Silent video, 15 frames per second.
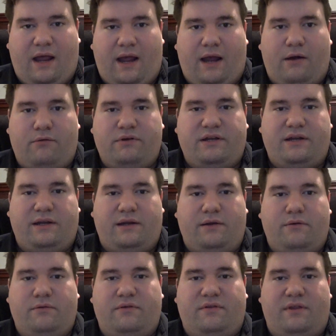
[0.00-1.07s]
how to
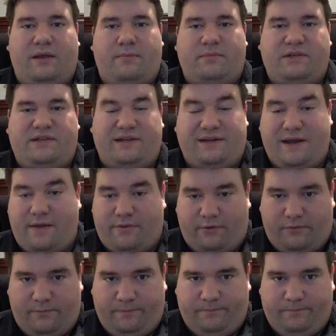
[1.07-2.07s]
use them together.